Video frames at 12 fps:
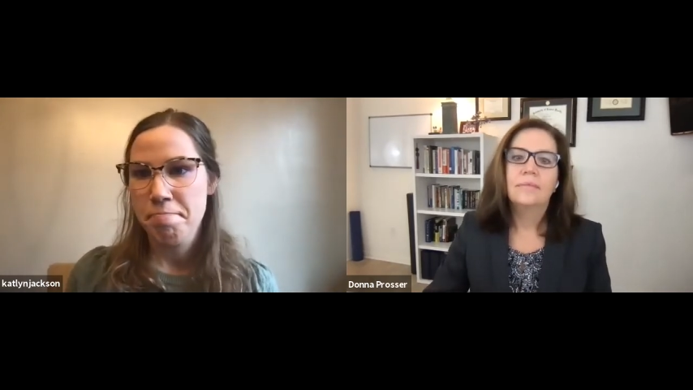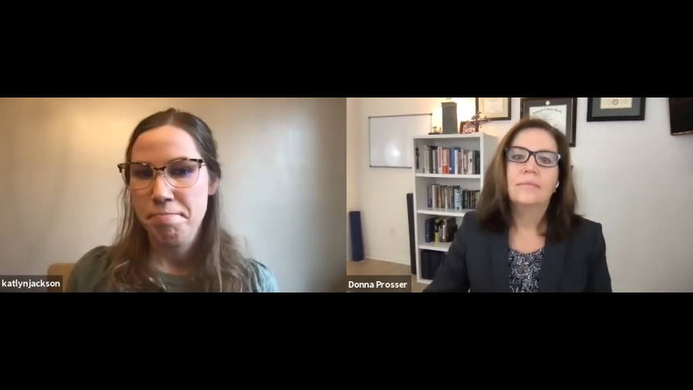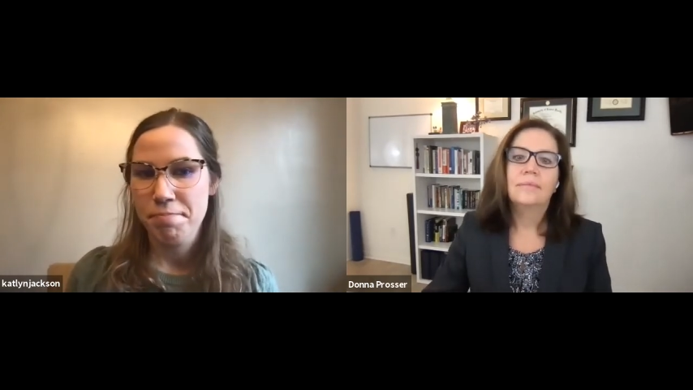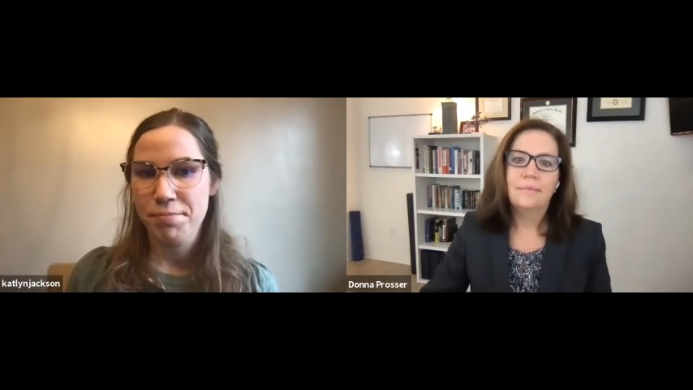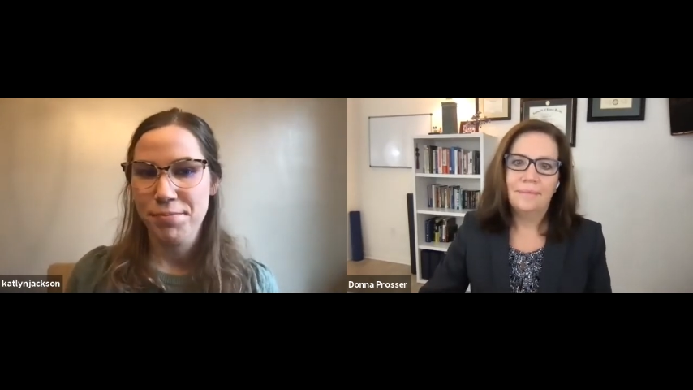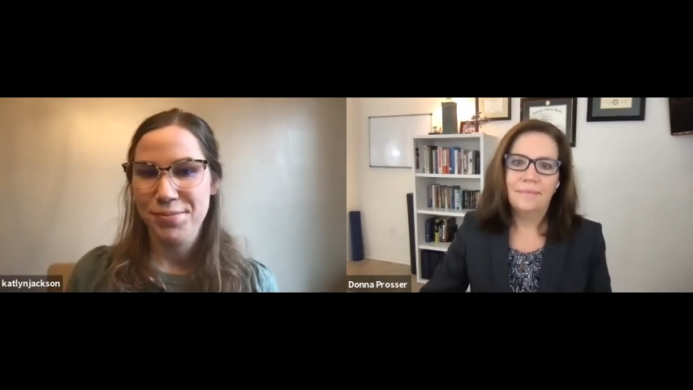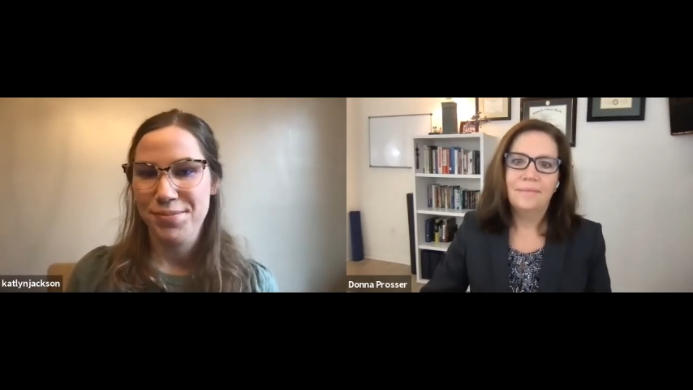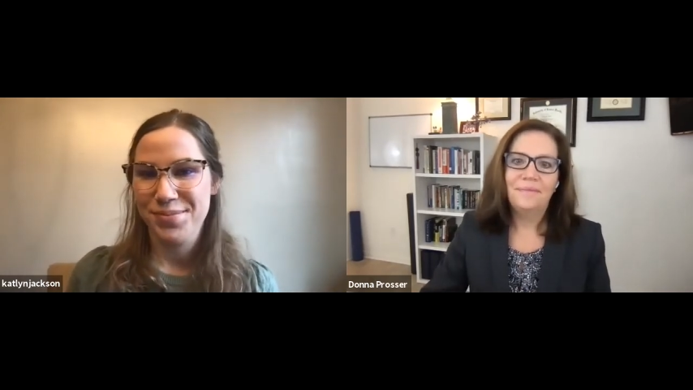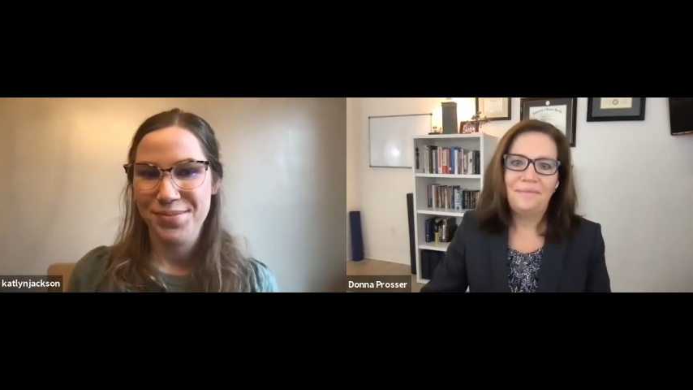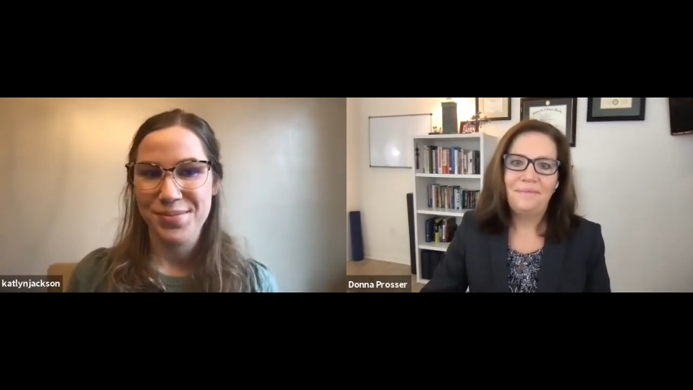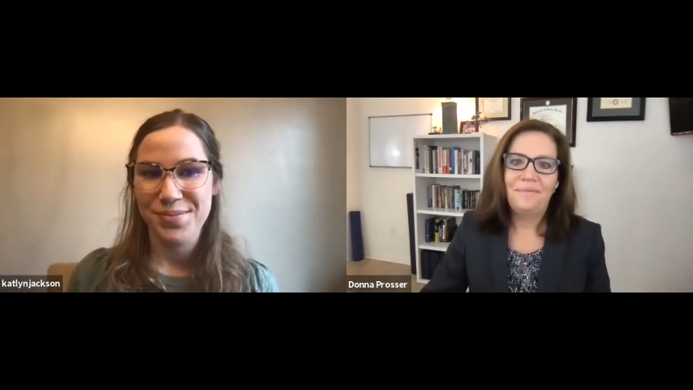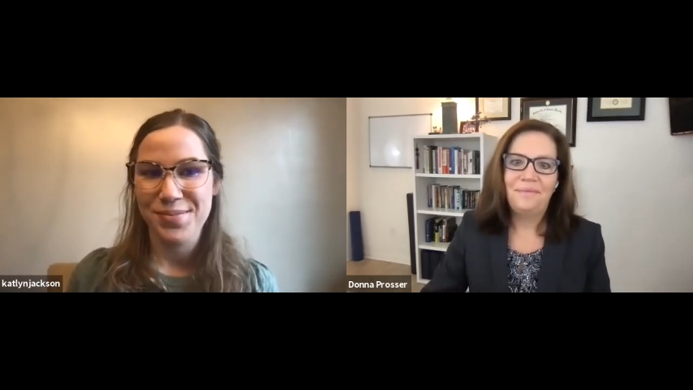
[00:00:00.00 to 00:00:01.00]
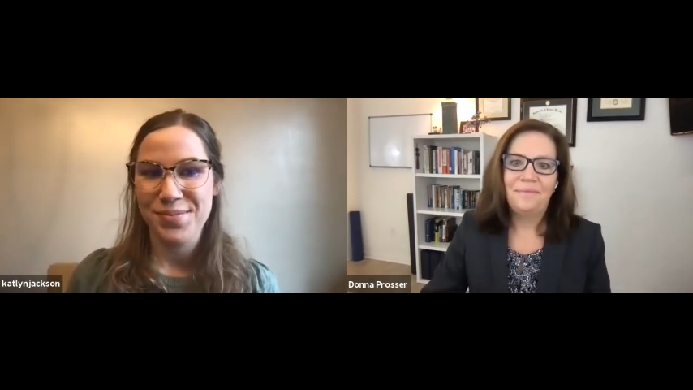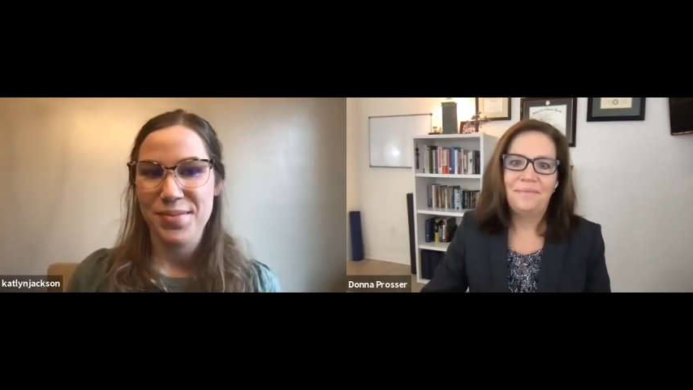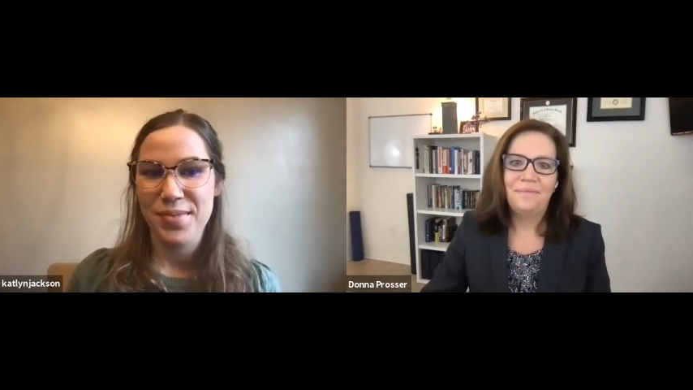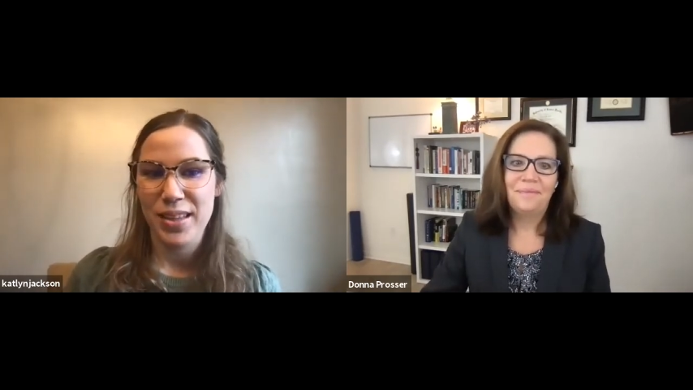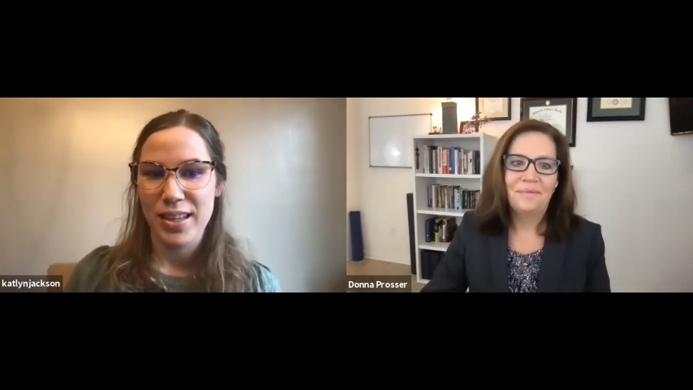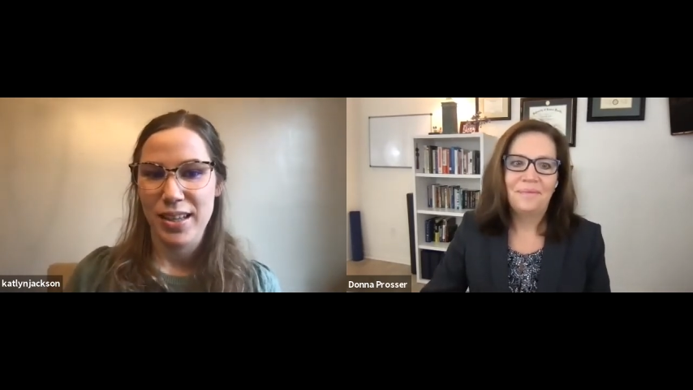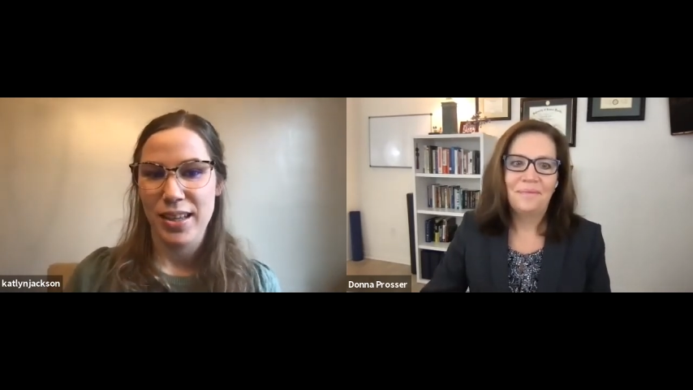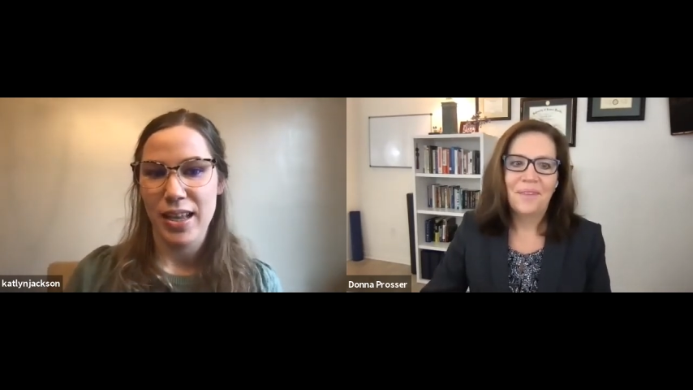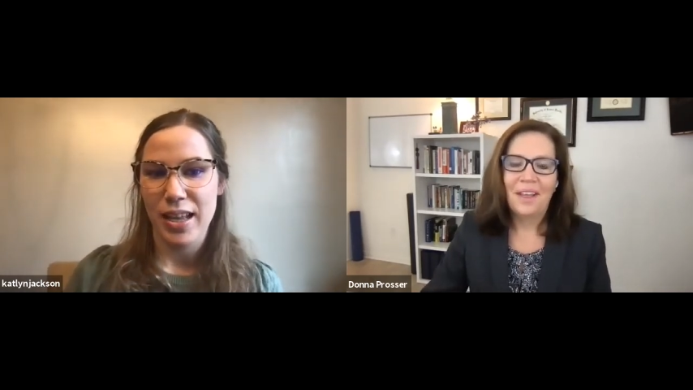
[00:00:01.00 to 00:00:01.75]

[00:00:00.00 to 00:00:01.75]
[no speech]